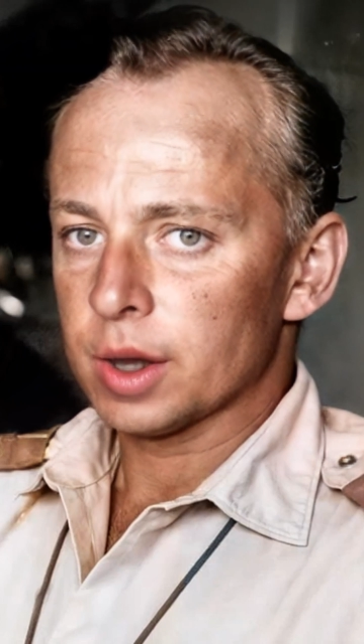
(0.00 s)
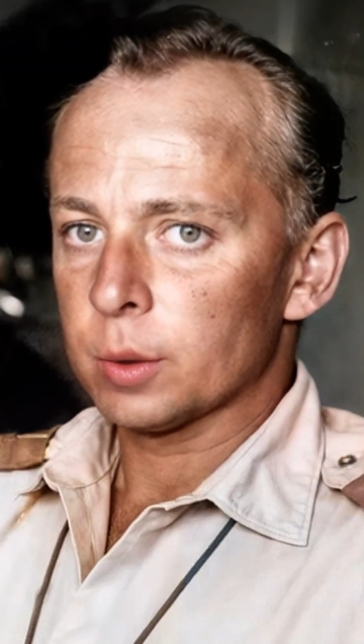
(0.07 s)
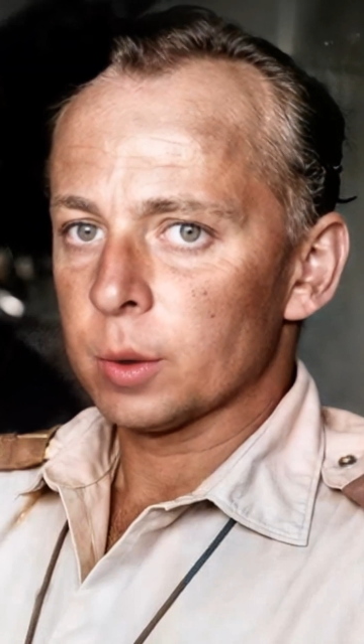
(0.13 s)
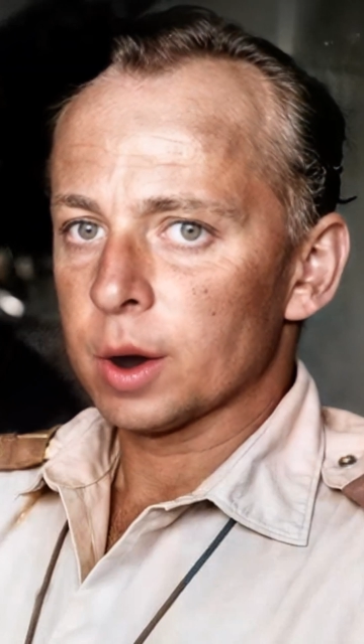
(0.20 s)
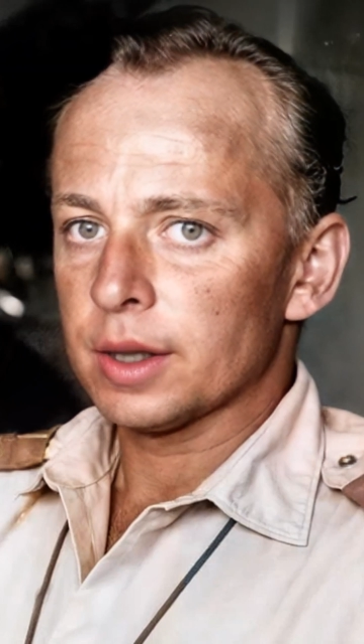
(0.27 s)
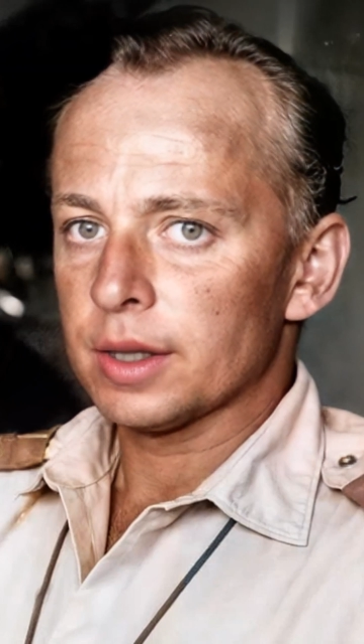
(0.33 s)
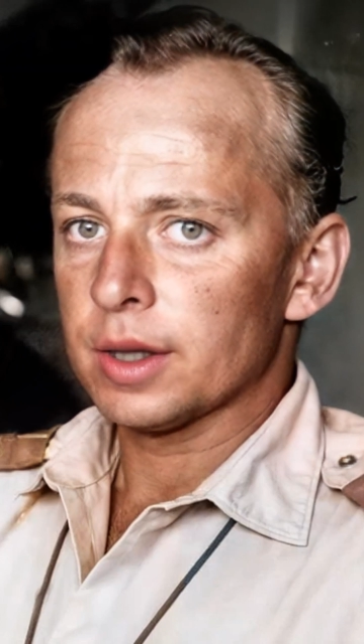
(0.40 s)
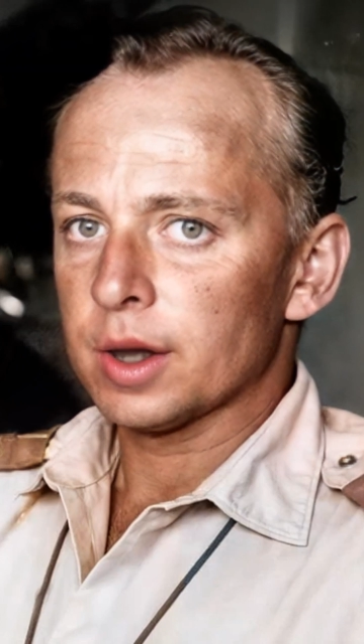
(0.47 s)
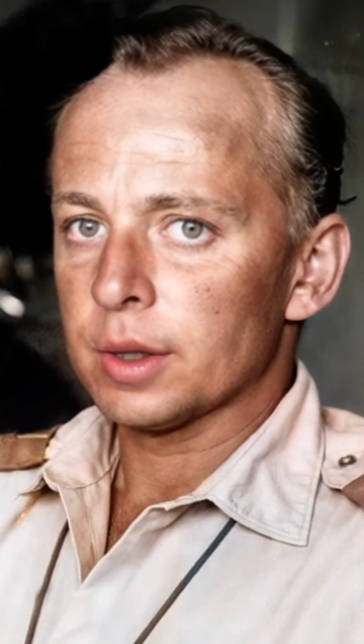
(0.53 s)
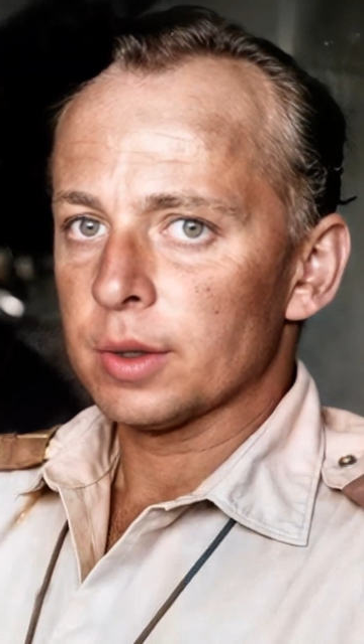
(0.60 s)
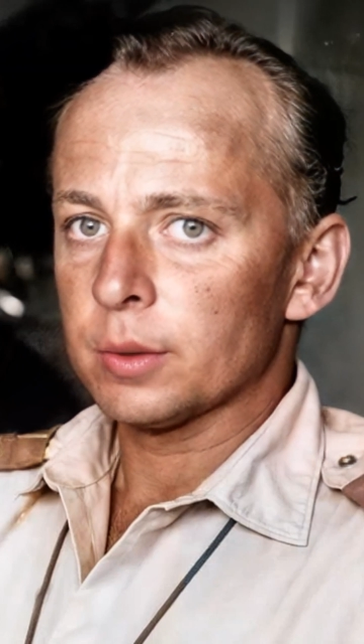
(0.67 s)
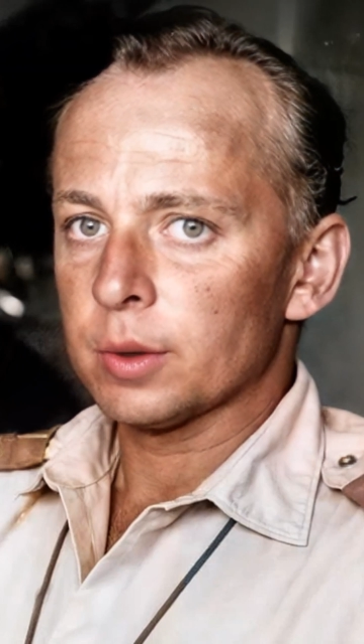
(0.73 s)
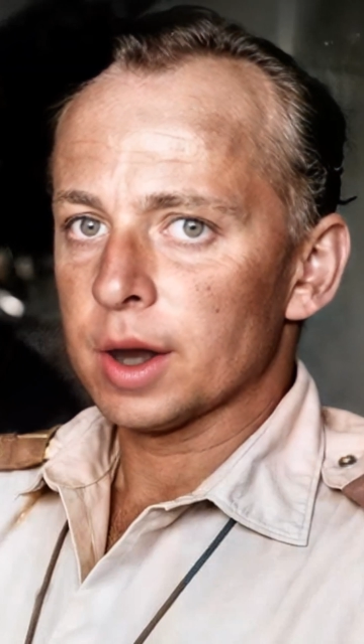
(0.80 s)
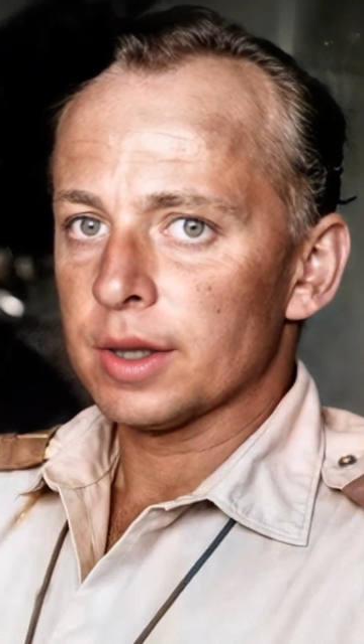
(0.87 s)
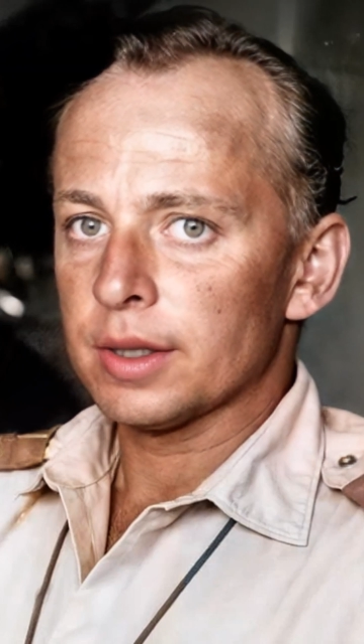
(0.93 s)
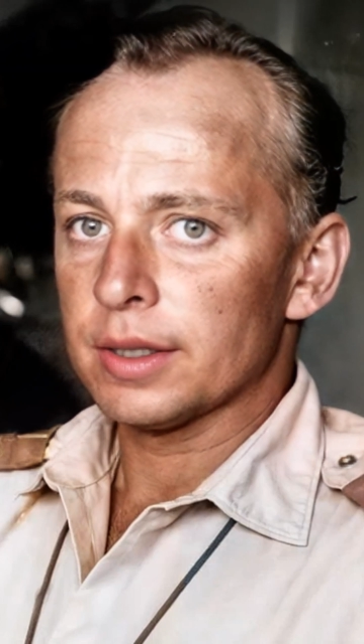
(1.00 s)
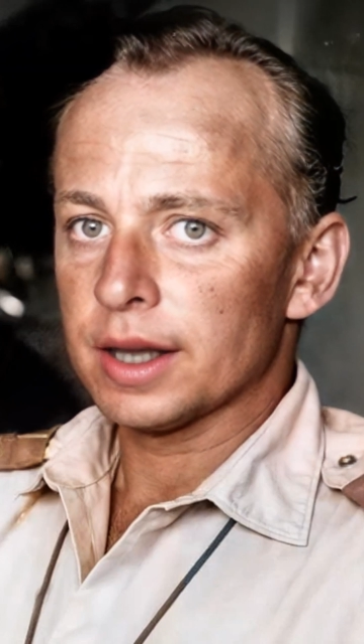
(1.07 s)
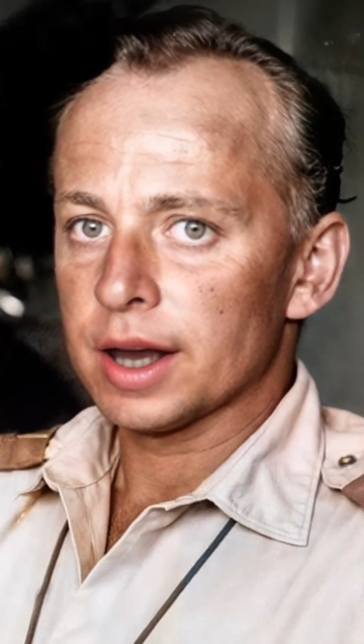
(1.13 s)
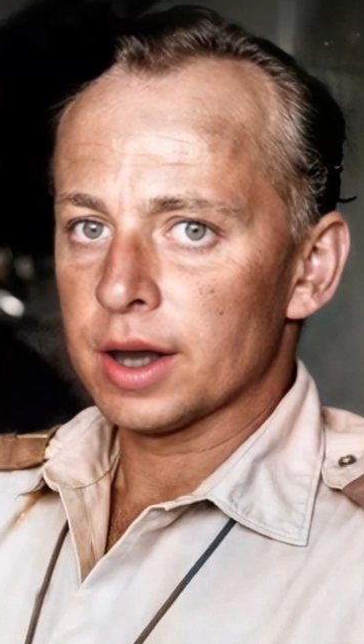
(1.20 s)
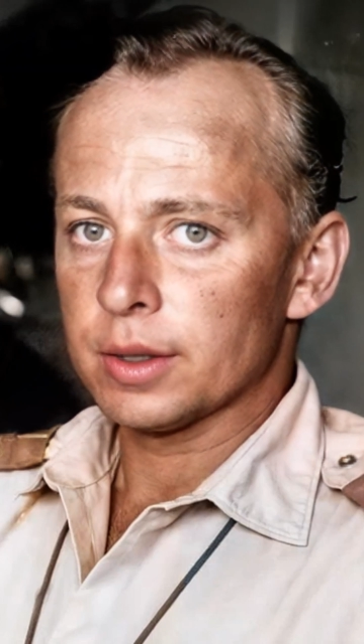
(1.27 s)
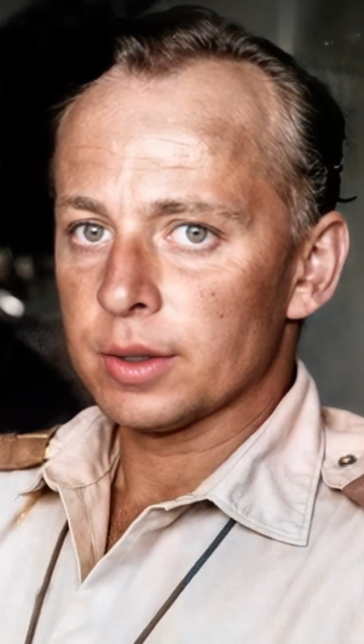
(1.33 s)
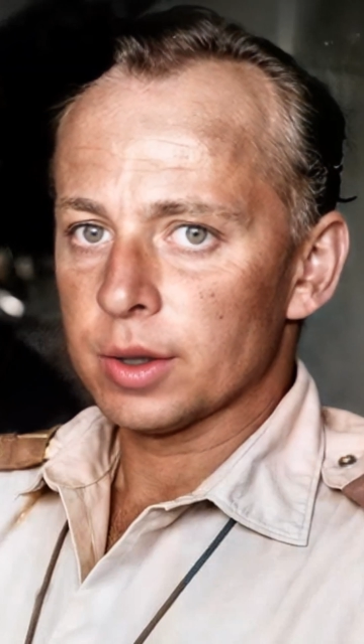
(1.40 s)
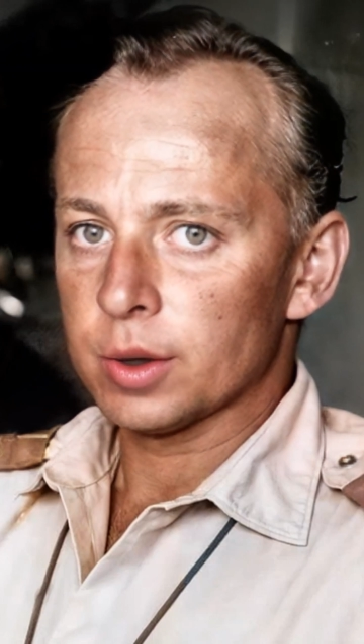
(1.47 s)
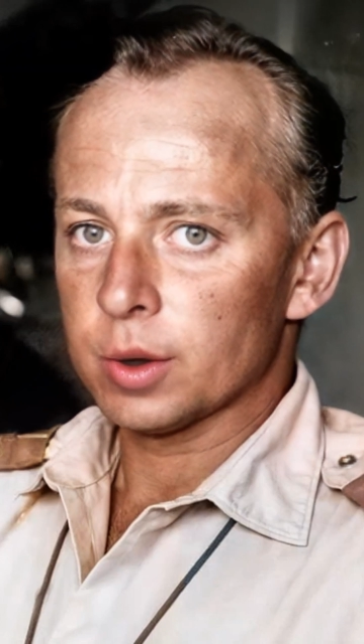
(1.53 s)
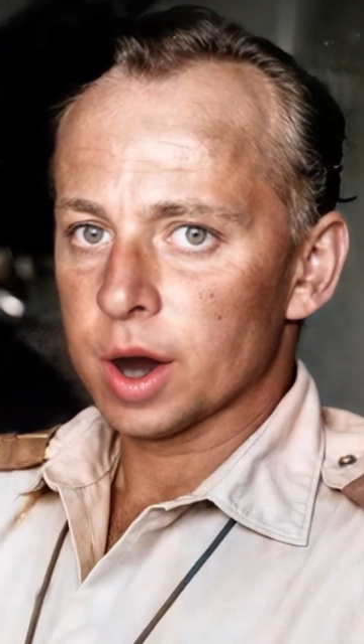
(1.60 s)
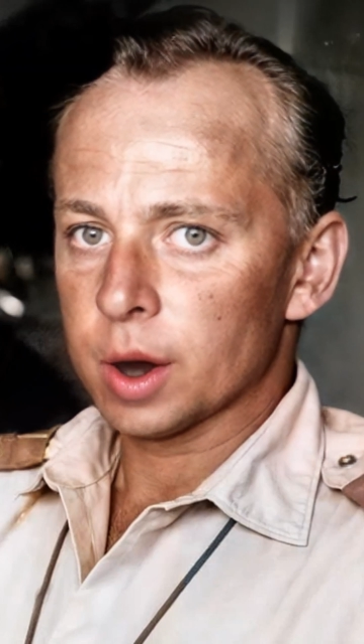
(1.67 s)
and white South African settlers to